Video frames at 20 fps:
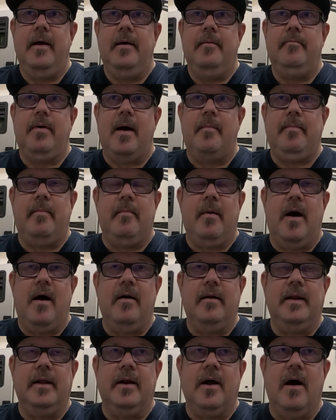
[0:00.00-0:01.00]
pop them
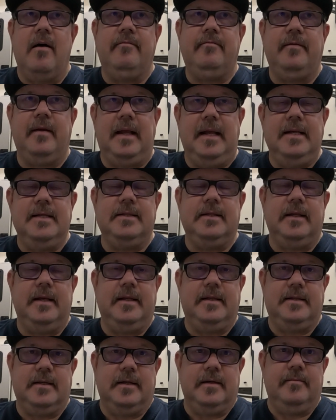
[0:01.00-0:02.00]
on and off easily
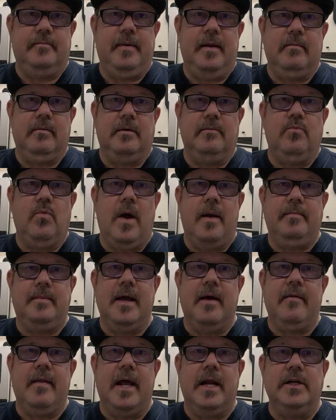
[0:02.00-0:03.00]
to be able to wipe
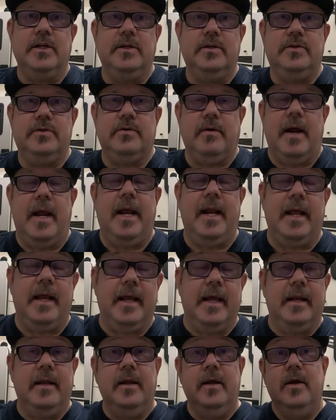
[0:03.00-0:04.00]
down that tray to
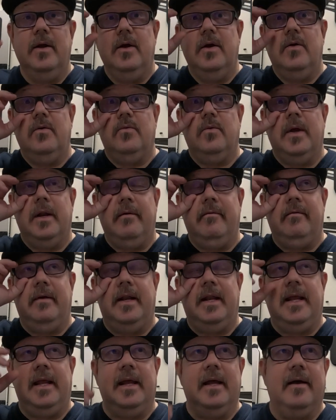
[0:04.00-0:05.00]
get rid of
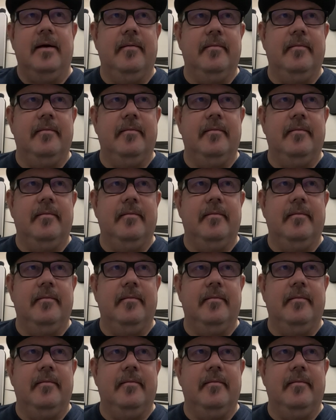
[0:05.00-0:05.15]
any